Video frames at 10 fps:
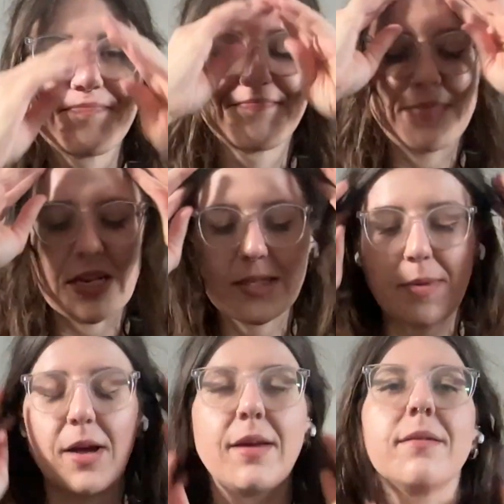That is
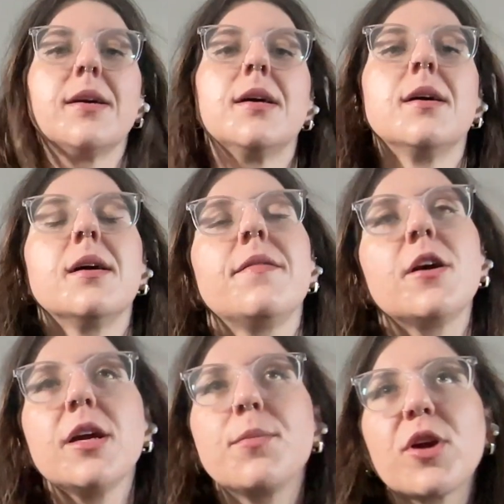my
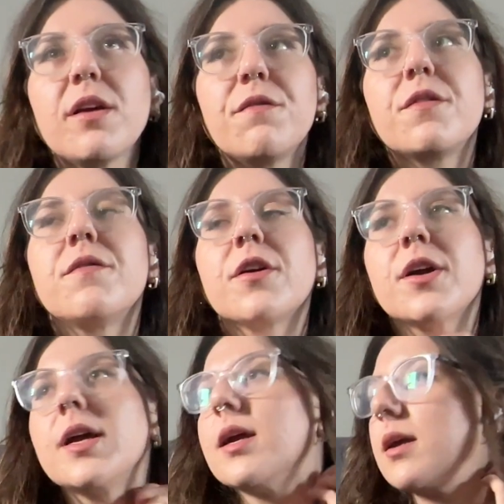very brief,
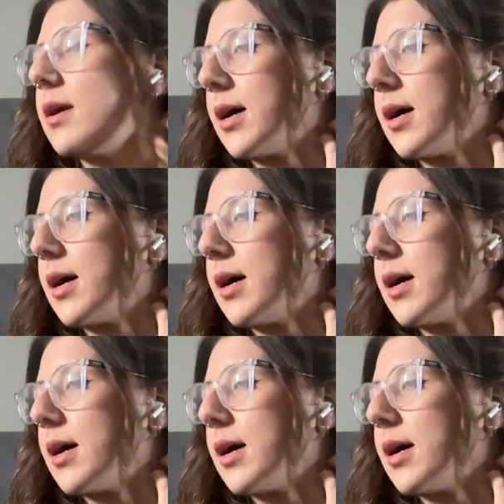very